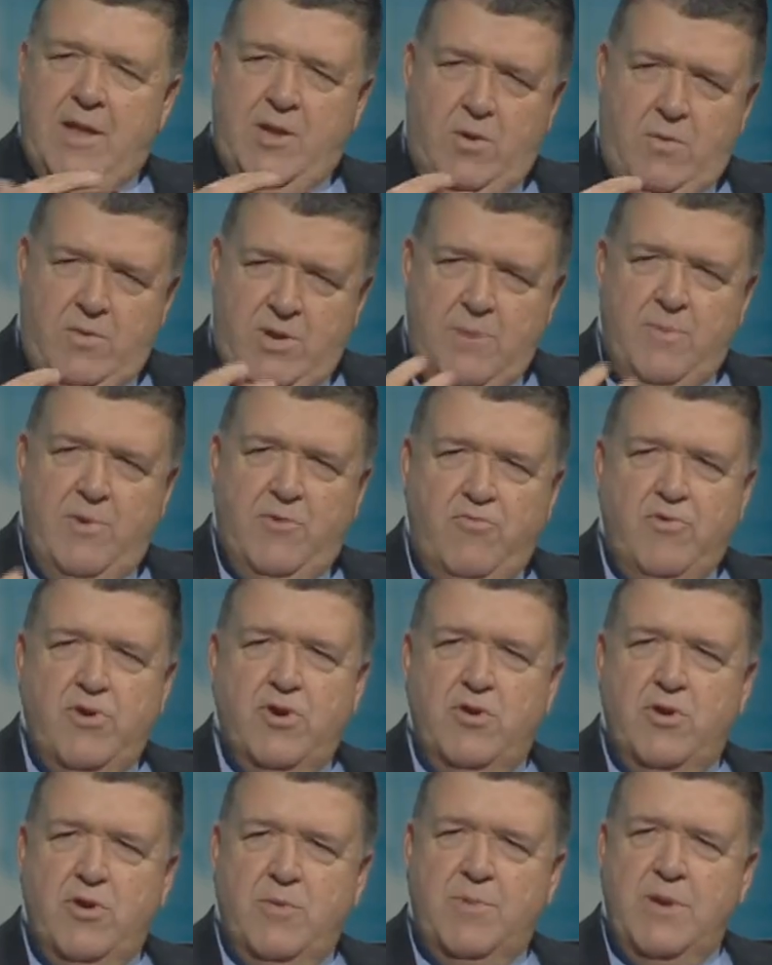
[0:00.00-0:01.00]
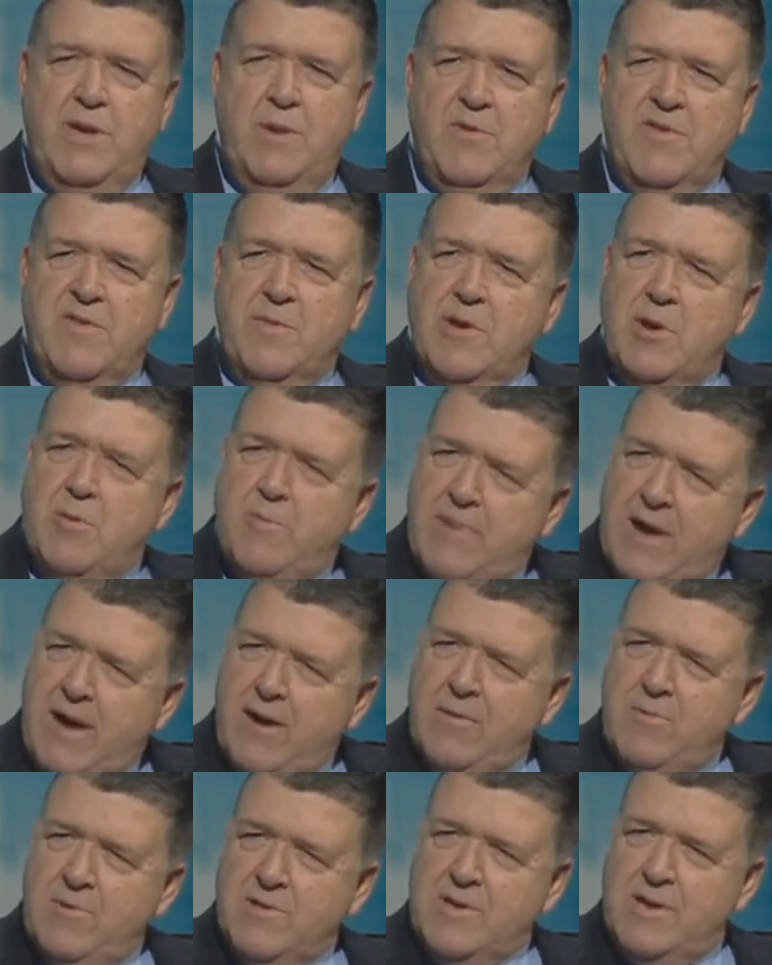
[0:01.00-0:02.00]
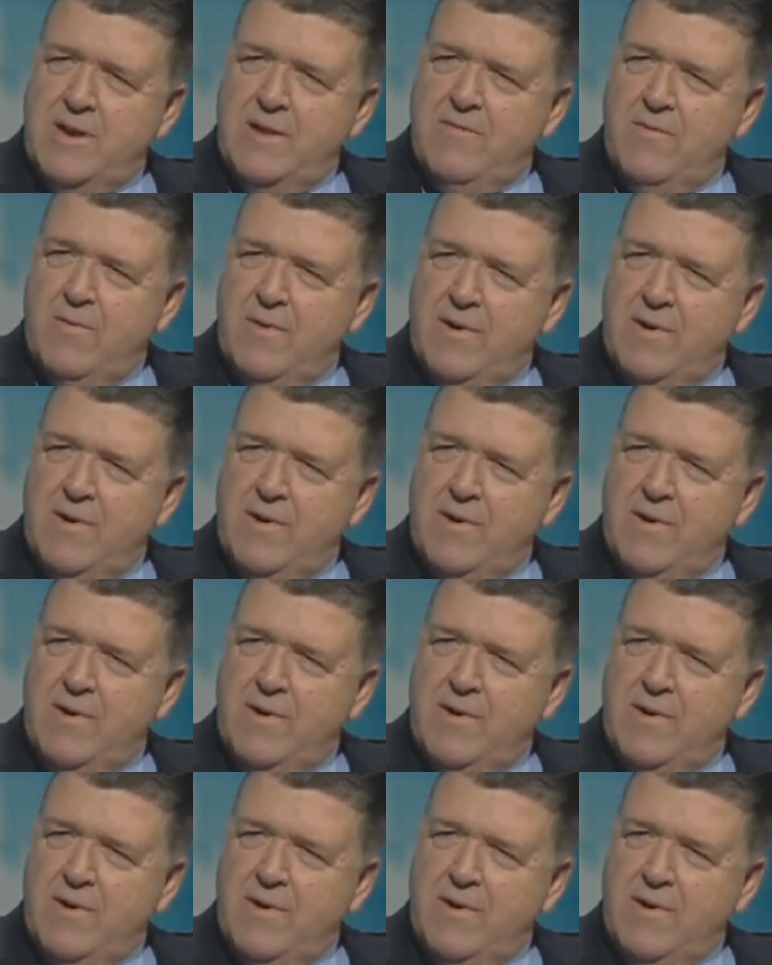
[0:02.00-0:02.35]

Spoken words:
I don't want to be rude, but you must have been unbearable to live